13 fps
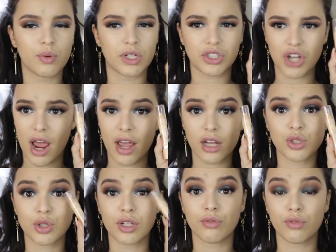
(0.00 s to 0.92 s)
which I
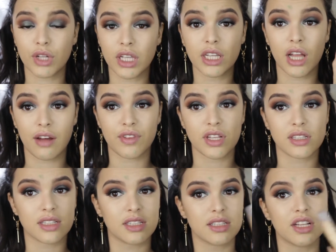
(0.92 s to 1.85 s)
actually really love
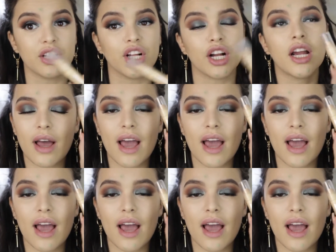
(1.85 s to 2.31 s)
this concealer.